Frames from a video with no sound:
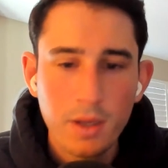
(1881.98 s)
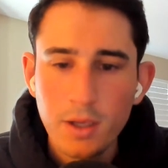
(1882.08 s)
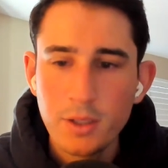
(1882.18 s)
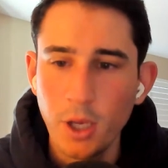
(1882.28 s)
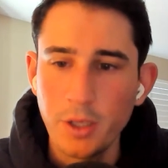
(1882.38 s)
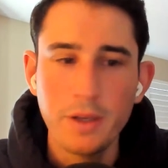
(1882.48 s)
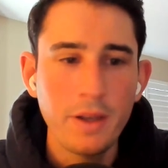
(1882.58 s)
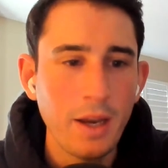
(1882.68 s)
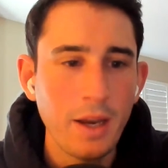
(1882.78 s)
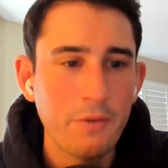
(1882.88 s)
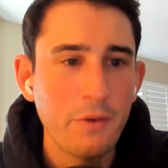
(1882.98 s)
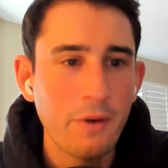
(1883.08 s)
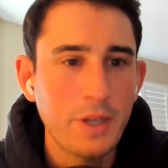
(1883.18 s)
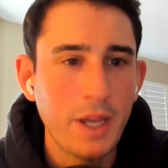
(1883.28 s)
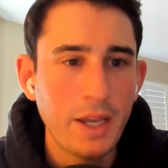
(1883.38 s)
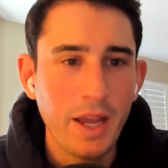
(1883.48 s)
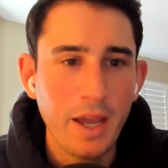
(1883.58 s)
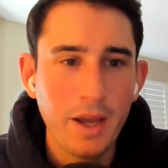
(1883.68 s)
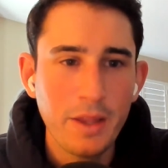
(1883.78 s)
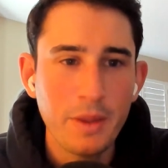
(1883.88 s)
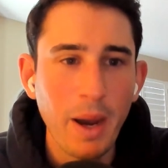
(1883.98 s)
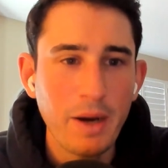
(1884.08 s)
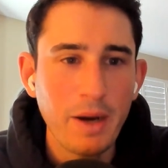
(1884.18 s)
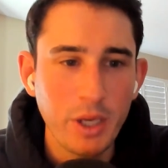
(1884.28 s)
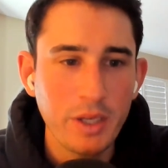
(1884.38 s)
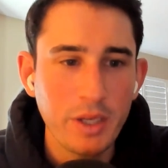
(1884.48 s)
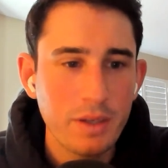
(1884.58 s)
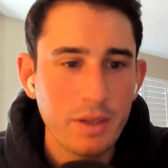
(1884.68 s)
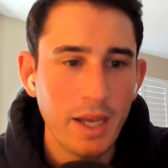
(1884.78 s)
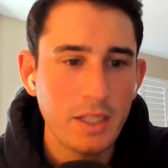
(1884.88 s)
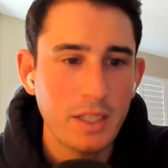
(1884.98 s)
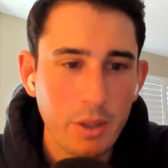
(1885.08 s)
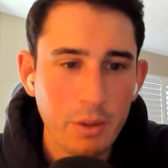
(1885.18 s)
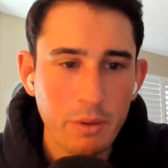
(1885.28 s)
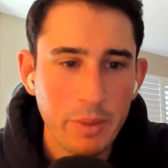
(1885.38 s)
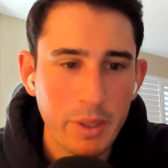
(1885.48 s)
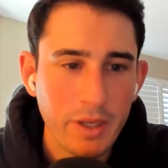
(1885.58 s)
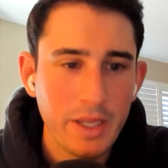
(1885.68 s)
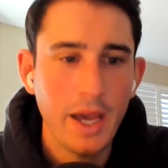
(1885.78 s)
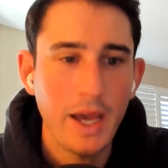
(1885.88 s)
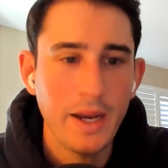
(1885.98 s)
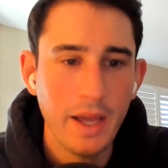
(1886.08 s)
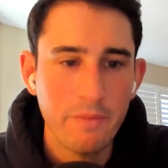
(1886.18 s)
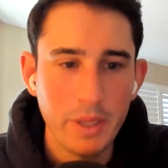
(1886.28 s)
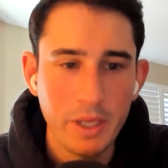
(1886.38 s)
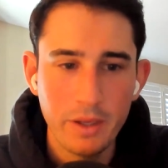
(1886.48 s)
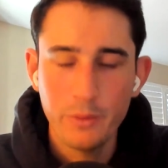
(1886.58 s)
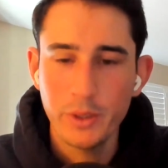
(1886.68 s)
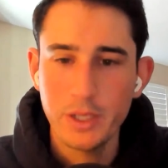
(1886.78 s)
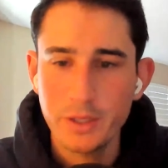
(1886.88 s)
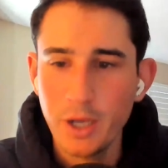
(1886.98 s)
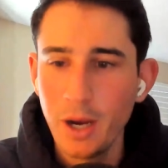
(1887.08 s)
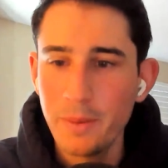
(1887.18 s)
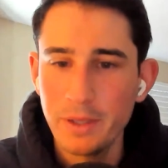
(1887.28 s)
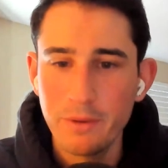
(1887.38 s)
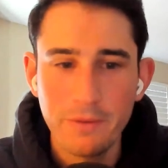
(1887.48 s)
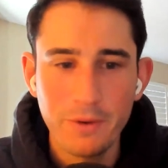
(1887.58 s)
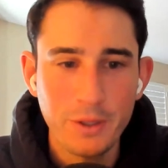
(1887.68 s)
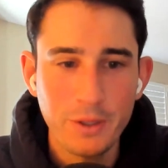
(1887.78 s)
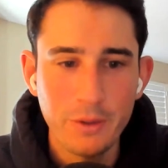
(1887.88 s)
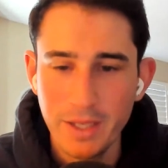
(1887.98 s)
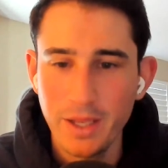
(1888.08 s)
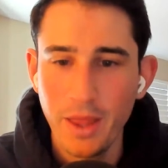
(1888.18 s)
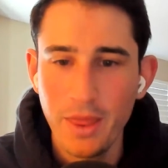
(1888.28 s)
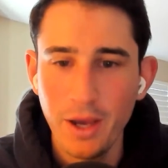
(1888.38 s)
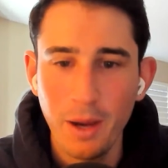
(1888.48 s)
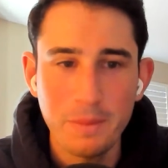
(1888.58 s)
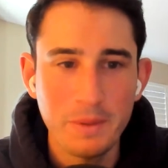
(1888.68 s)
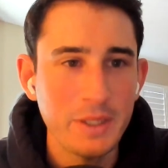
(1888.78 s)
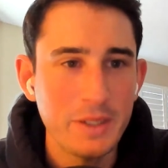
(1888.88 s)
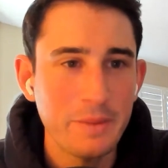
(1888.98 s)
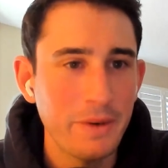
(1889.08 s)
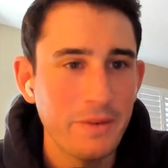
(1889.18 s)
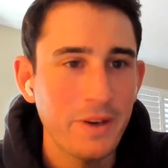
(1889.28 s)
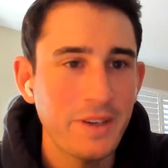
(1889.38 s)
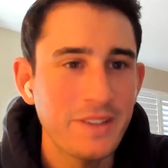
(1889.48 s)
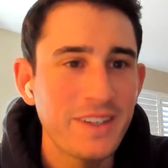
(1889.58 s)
Santi, I don't know if you've ever taken a uh, the Myers Briggs test, but you would be an ENFP, which is commonly referred to as the optimist, my friend.